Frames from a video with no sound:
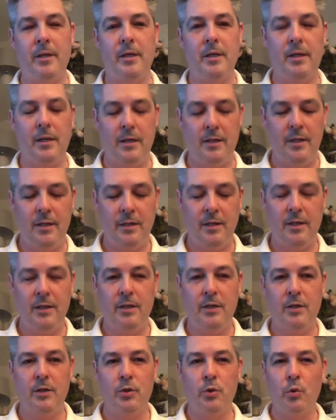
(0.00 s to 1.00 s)
He
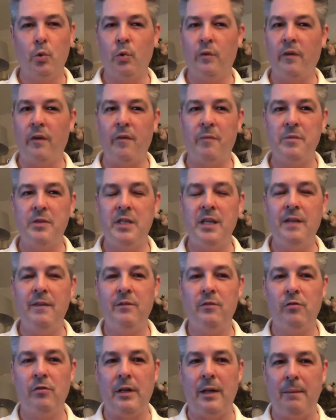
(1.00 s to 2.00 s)
took over from Steve
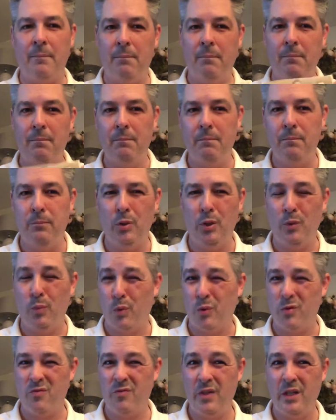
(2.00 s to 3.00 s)
Cram, but he
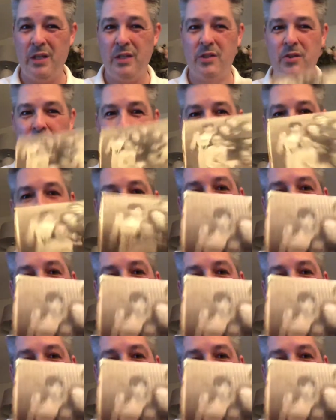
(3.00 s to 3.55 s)
wasn't really as good.